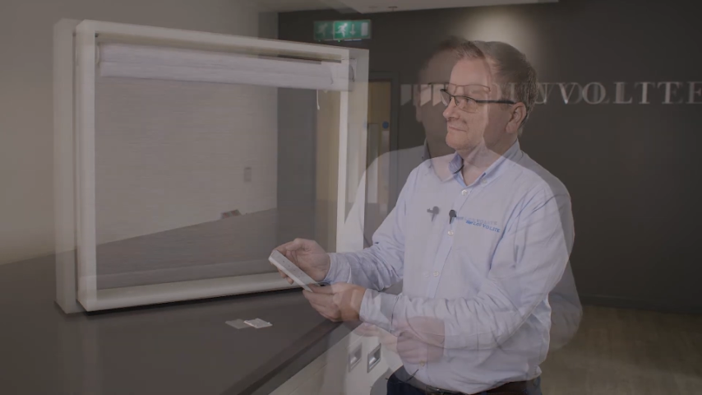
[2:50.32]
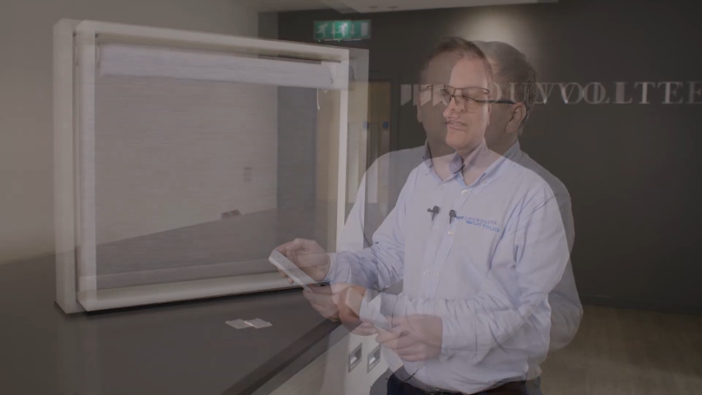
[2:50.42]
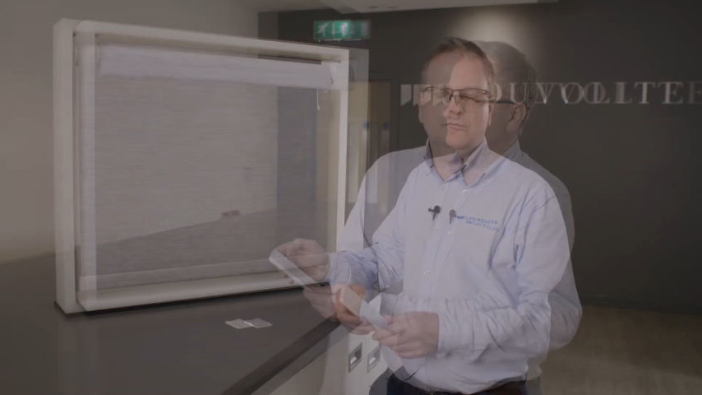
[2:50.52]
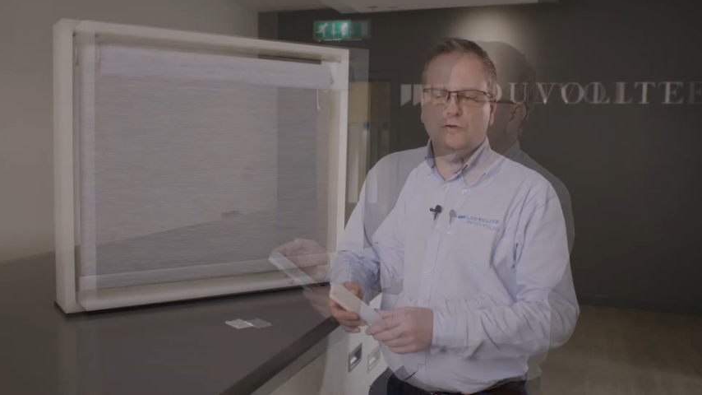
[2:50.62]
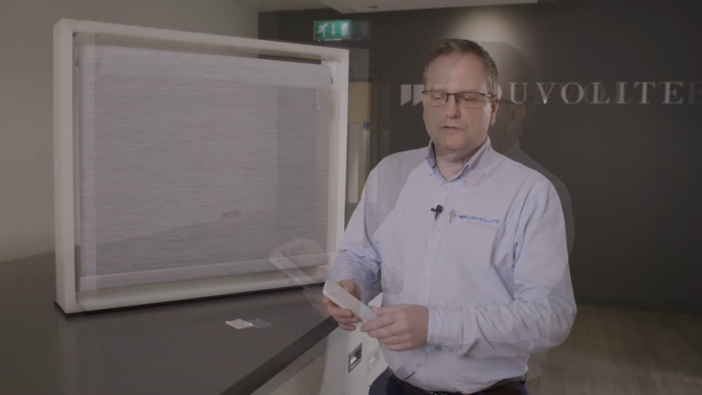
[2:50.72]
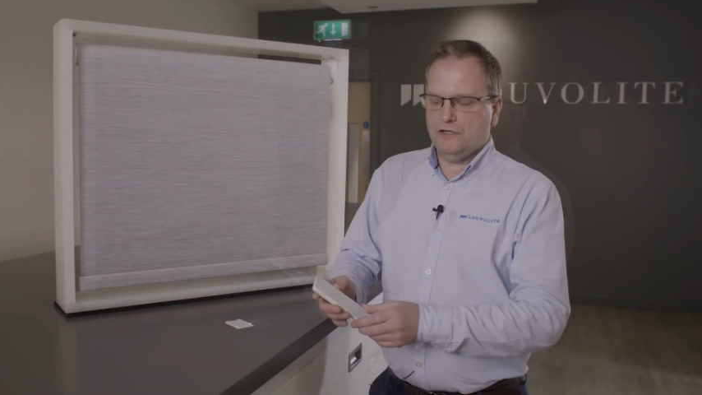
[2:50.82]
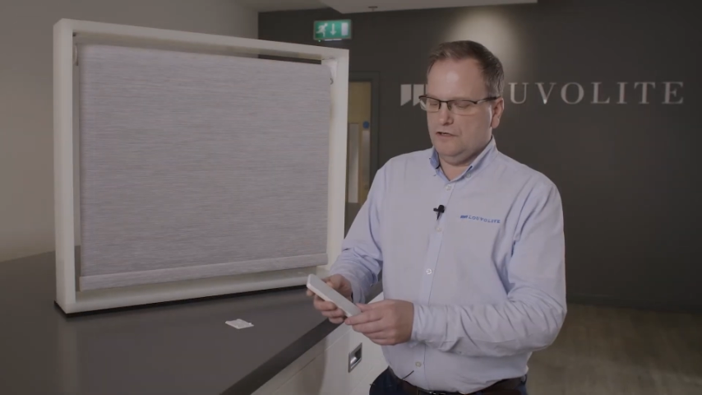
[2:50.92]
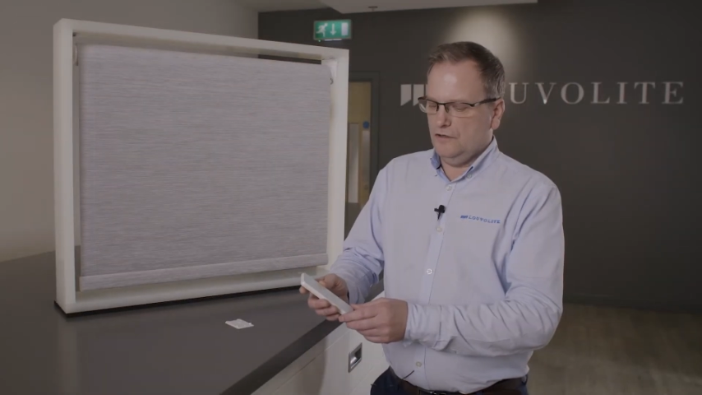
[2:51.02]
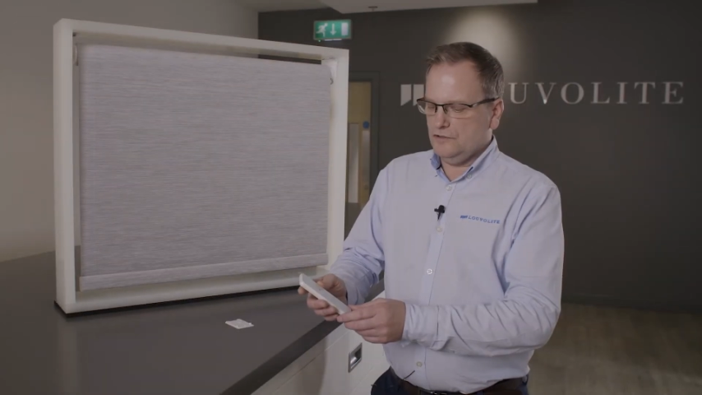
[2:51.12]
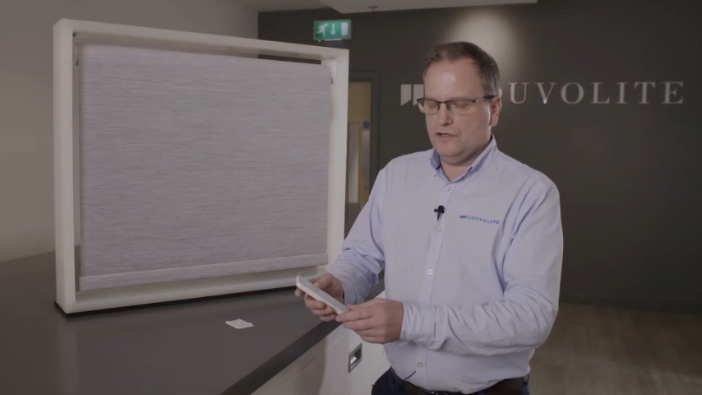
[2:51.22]
The motor can
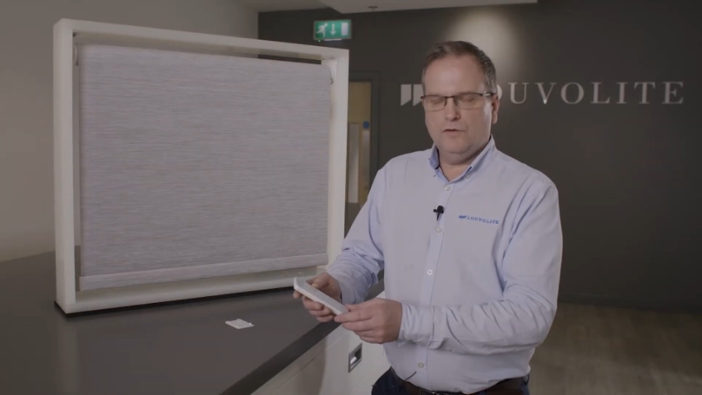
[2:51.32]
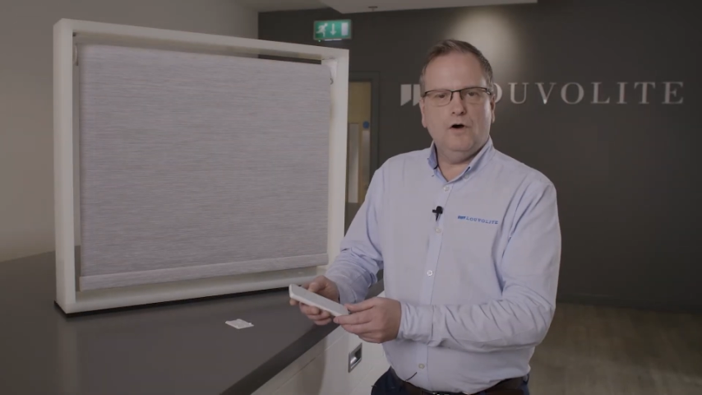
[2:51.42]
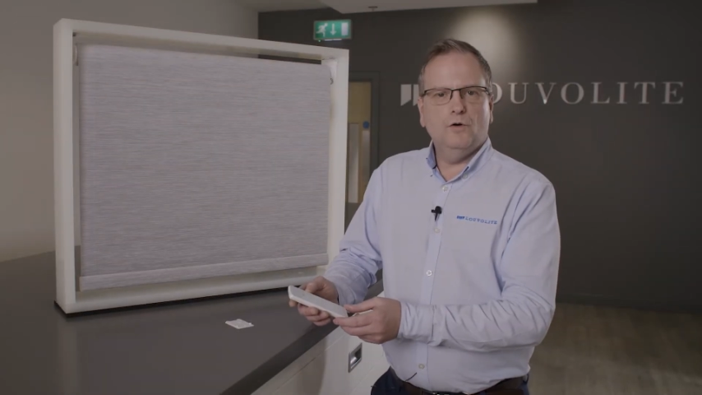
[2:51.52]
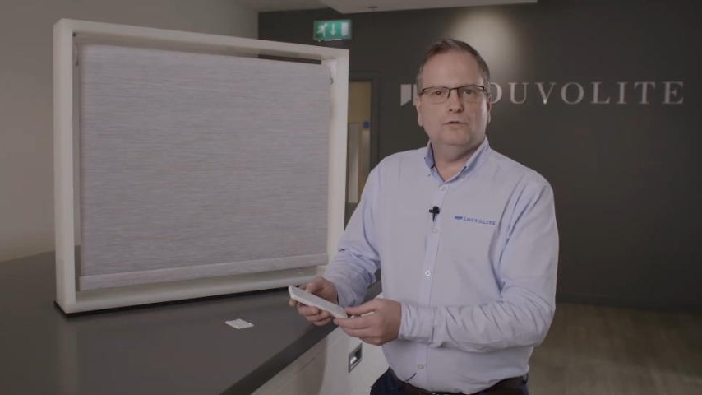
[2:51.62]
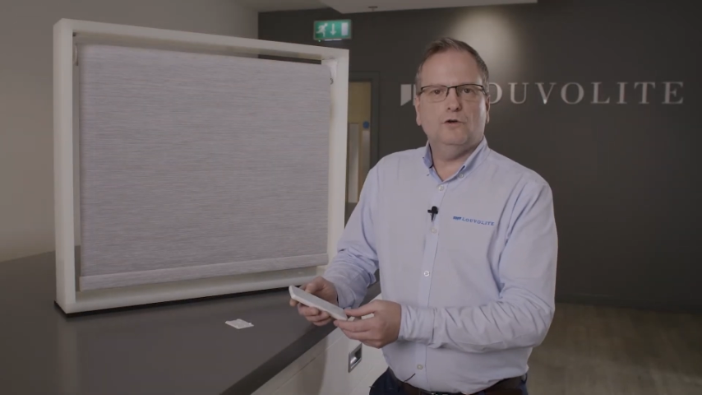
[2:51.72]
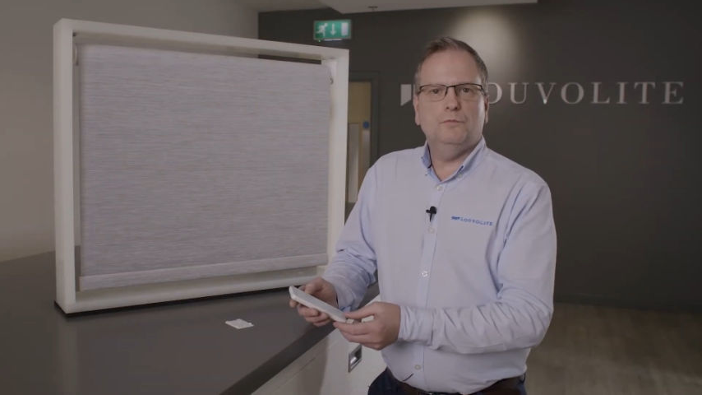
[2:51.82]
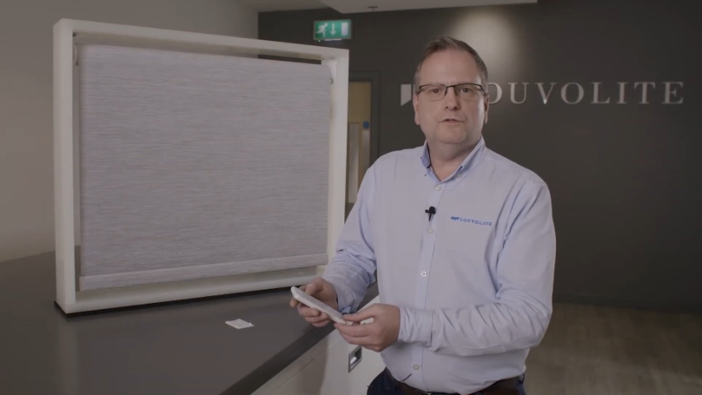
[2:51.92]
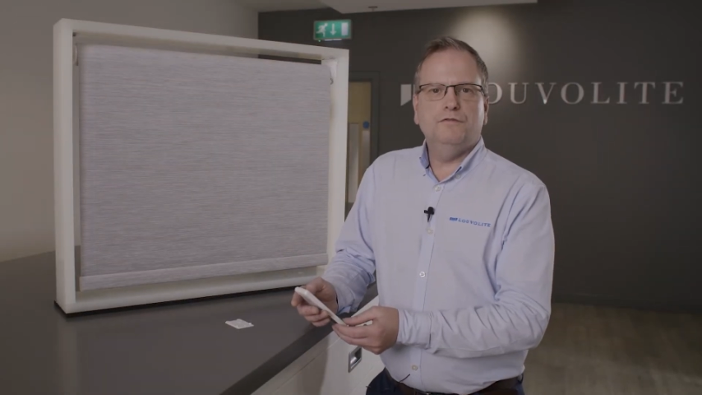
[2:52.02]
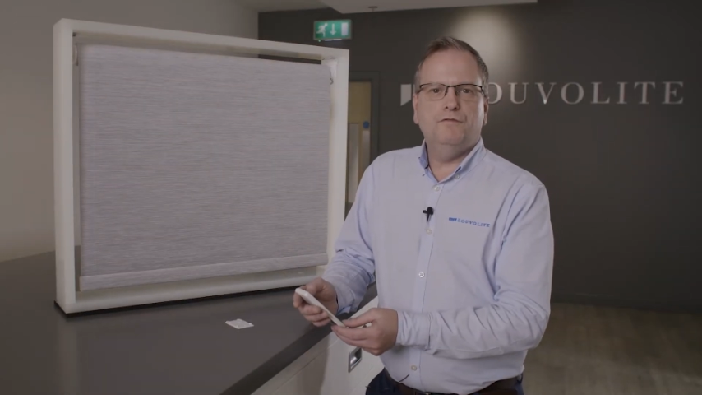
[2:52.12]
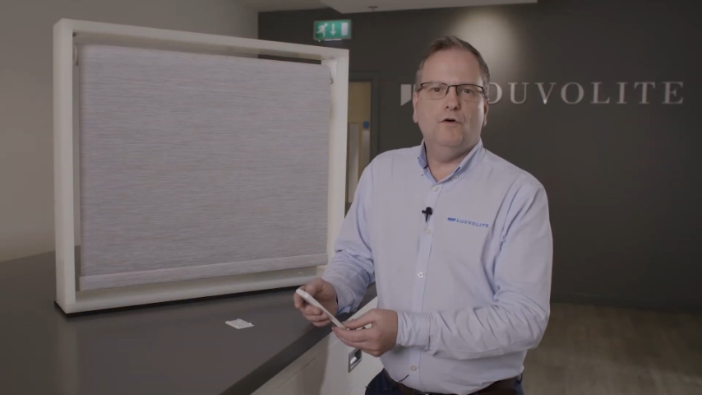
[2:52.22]
also hold up
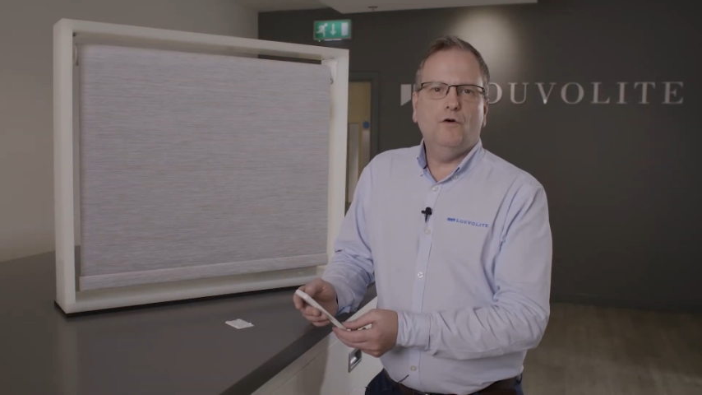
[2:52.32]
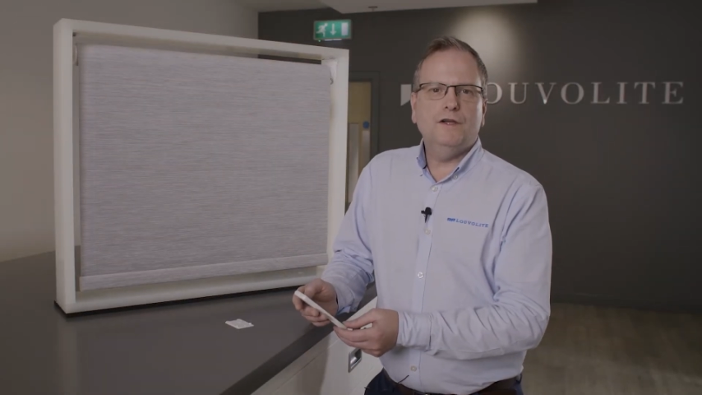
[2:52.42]
to 4